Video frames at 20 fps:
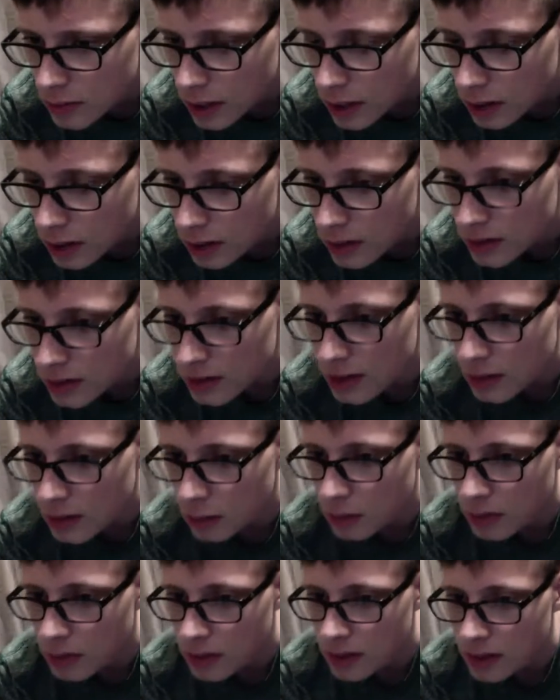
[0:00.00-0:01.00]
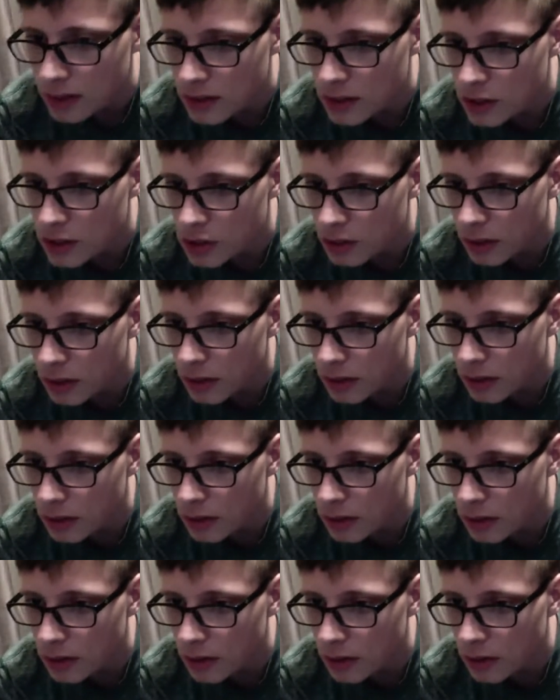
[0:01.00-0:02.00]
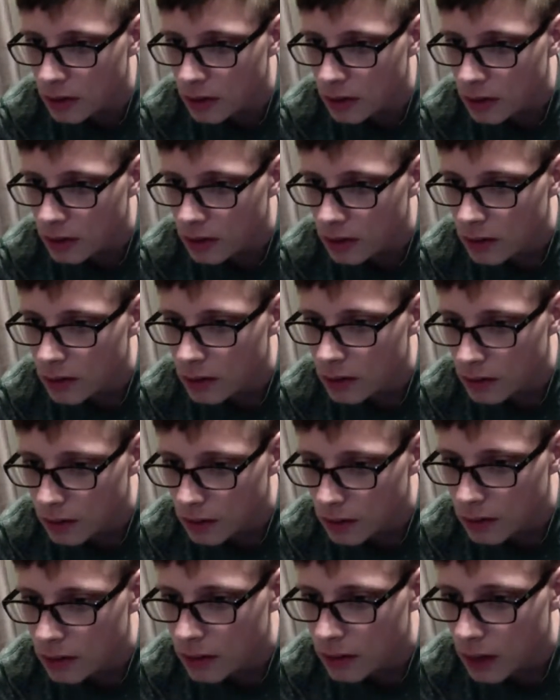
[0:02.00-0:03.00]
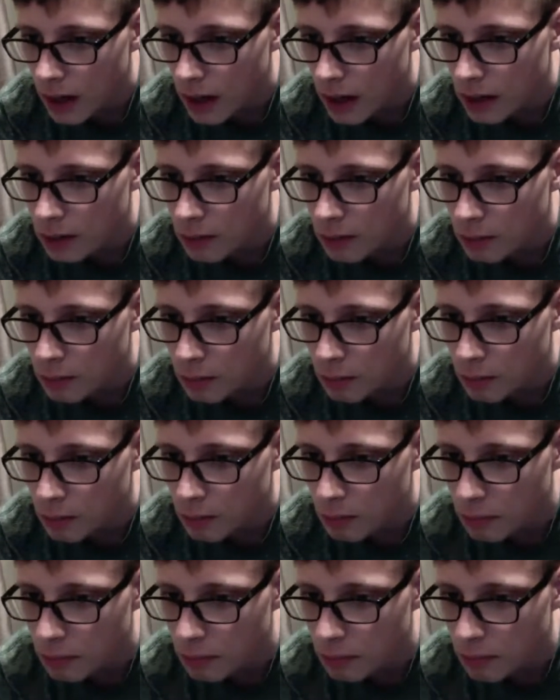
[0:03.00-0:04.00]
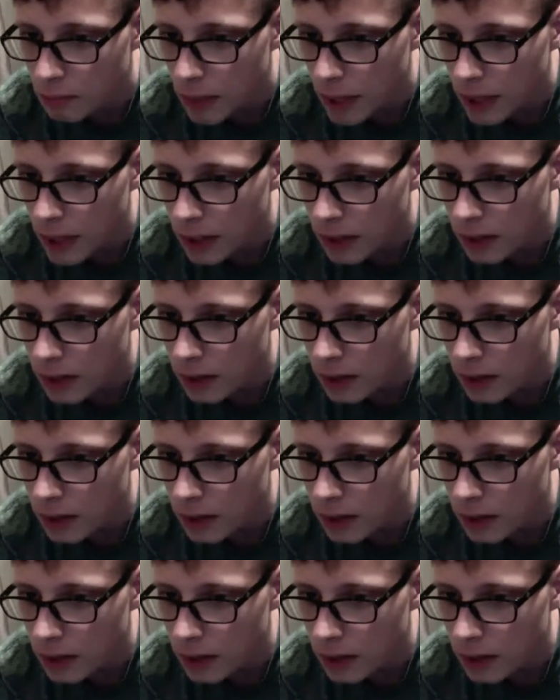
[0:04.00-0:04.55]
At least they released trailer, not begging